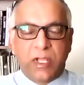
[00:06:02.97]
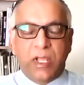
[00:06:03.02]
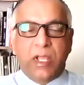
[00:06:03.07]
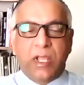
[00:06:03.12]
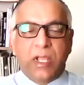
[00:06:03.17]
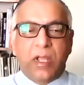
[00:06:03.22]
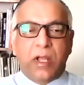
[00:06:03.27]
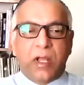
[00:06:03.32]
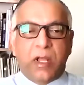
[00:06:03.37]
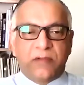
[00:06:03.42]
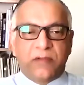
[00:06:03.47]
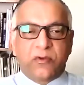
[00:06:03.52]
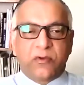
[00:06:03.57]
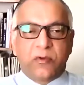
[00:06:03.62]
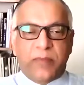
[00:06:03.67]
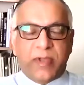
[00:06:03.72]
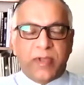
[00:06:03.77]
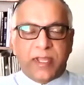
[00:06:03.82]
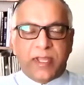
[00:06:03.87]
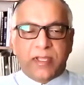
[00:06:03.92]
of Quebec
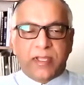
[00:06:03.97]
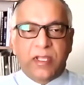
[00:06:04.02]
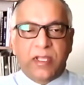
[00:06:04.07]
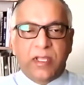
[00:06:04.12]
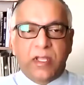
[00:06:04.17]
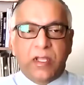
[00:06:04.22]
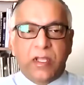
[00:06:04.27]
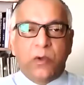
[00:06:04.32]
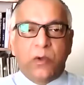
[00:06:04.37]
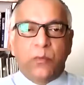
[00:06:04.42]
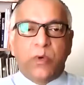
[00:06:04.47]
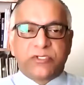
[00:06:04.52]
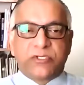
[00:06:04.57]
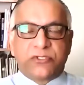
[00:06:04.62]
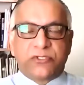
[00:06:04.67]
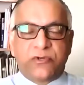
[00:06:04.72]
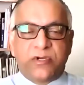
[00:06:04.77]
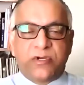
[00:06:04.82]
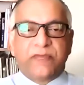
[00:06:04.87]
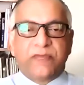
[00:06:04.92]
was
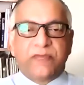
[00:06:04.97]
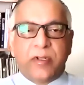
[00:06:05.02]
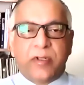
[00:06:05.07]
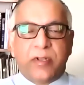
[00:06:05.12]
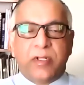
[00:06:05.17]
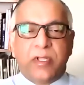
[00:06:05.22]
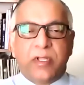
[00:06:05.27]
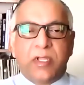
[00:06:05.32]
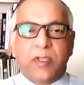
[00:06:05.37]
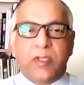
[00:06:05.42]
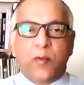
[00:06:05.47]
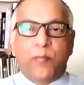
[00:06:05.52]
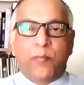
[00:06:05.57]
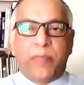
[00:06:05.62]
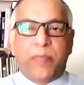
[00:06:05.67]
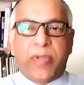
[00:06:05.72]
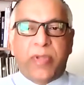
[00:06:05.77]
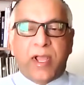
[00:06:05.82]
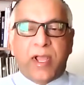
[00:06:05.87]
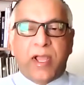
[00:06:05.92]
driven
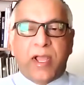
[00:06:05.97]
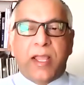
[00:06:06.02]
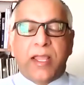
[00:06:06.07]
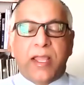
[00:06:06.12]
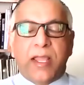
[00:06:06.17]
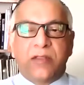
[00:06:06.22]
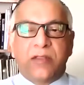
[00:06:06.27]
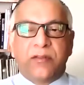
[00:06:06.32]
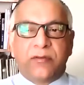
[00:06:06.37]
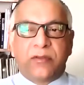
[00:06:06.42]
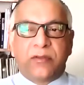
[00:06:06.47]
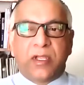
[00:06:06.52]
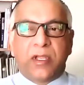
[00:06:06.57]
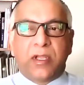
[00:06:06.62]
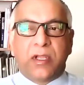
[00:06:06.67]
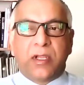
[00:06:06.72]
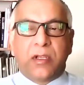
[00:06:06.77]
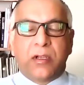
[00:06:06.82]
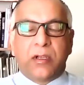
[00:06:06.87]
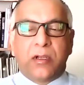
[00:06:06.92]
by
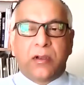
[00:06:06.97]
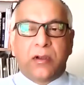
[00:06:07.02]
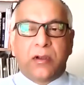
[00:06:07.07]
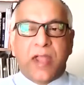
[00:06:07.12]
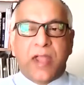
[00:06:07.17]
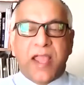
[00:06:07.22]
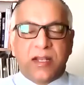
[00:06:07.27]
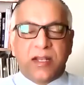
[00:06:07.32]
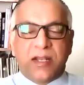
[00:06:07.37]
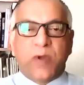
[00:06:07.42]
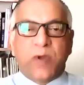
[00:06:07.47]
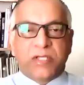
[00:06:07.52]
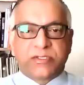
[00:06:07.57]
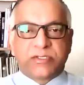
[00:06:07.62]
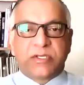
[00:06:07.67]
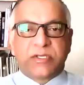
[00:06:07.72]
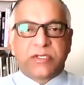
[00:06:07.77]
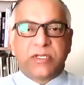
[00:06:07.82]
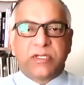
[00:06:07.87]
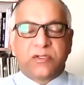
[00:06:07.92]
their
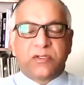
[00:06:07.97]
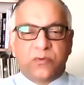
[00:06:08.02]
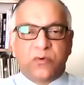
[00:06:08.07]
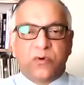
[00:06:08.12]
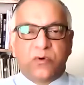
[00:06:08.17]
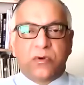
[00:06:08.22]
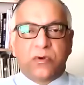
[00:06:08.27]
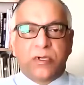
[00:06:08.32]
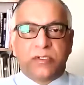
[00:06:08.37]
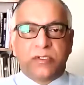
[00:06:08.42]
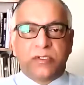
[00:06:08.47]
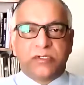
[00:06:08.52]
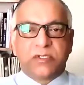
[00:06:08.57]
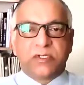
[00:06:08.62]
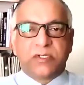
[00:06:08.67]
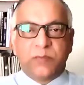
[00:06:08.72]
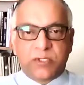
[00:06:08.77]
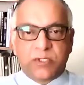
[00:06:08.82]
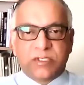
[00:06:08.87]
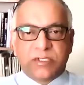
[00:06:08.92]
animosity towards
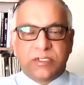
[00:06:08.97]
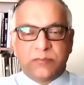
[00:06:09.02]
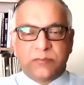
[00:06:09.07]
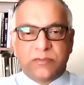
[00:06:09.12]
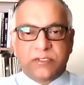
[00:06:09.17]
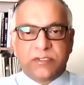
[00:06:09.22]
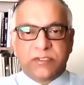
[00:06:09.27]
Muslims.